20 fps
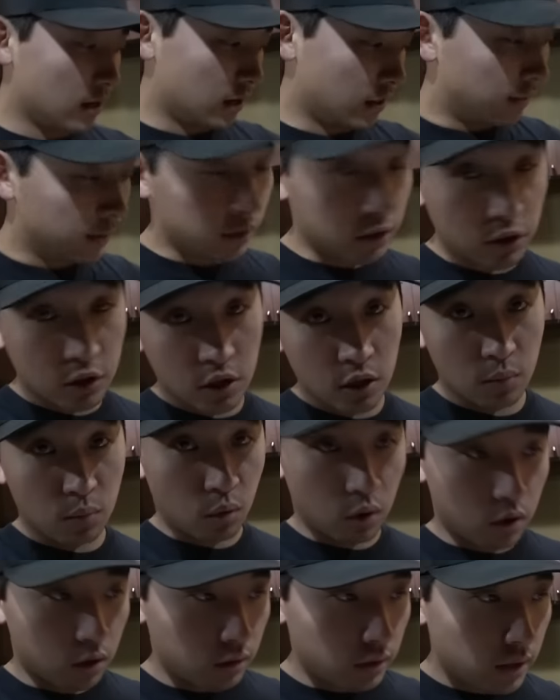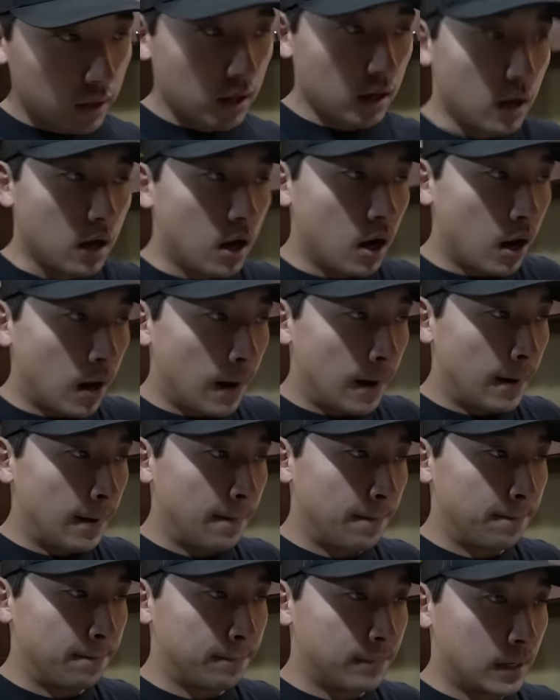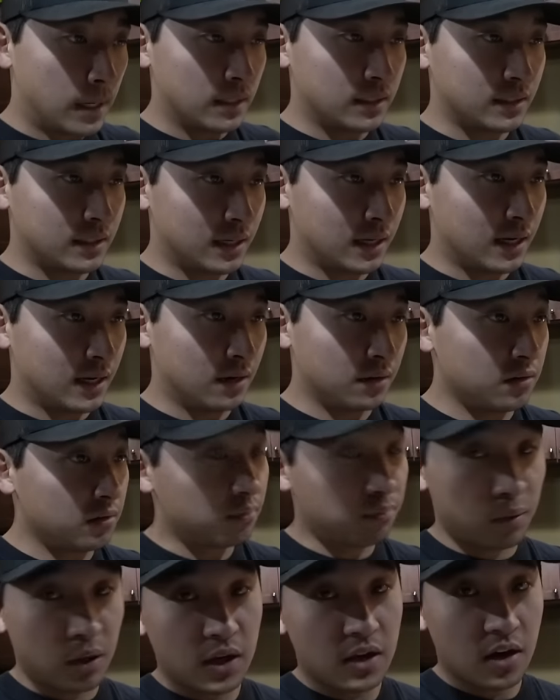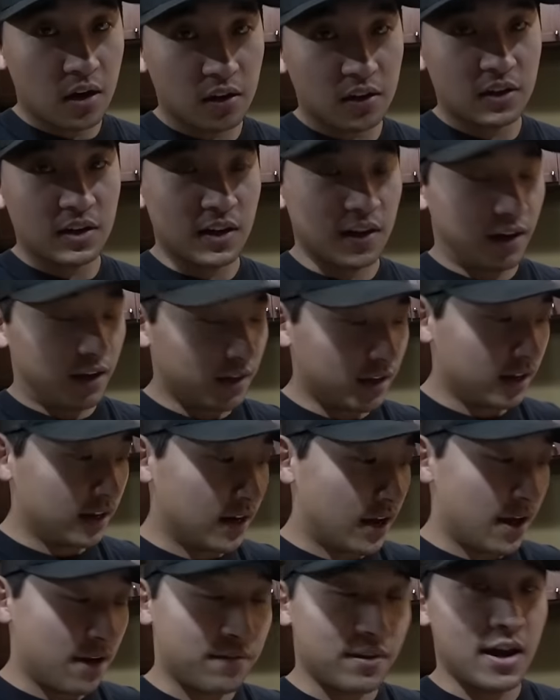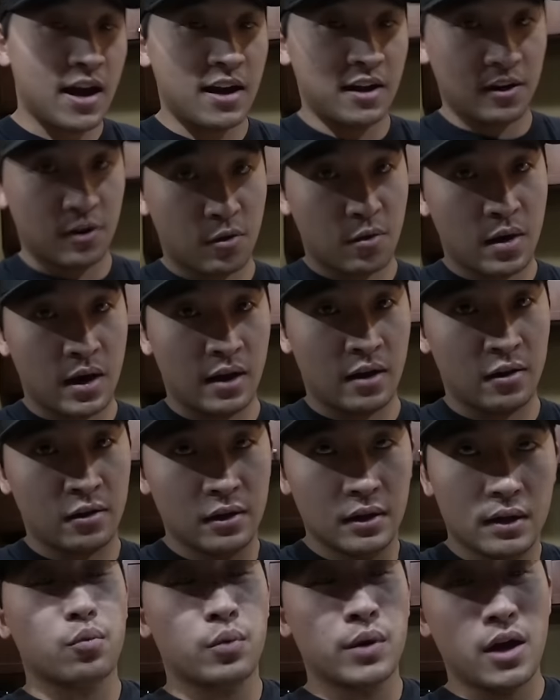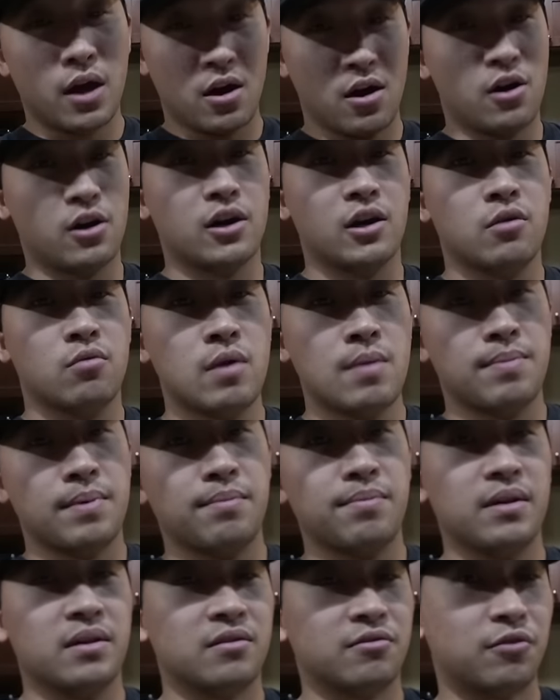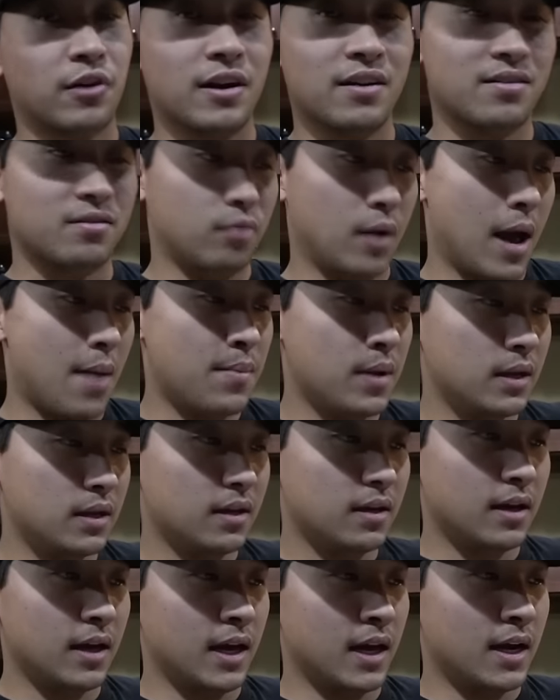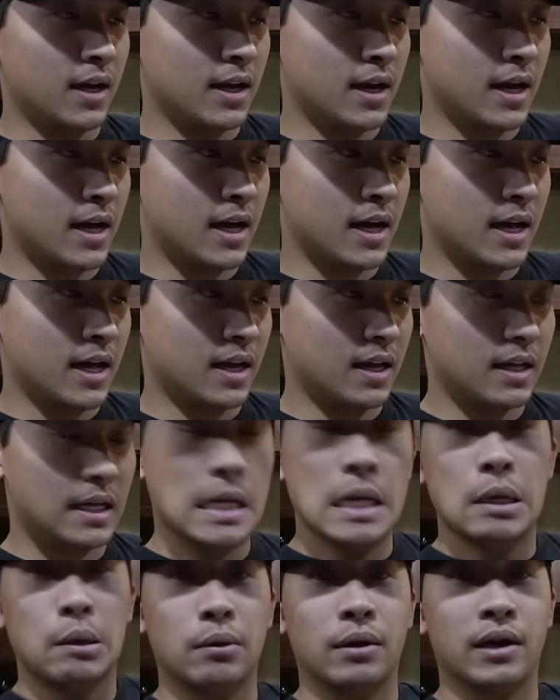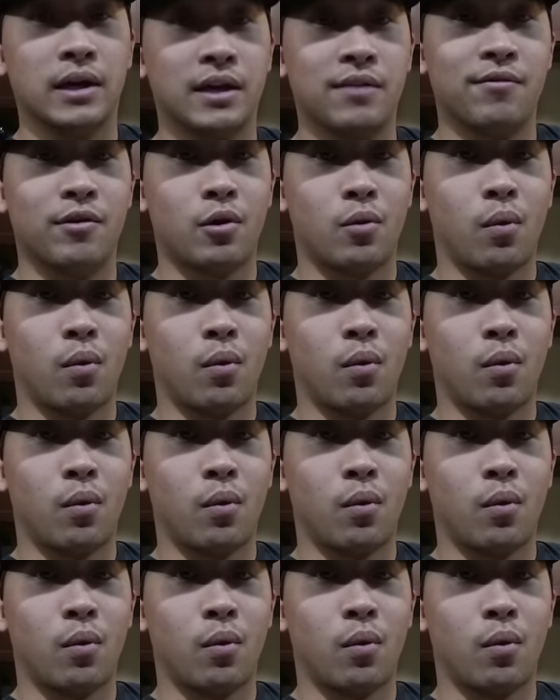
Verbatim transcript: in the YouTube world, but it's pretty darn good, and I haven't had it in a while. We are gonna whip up this Frank's rabbit, and we're gonna give it a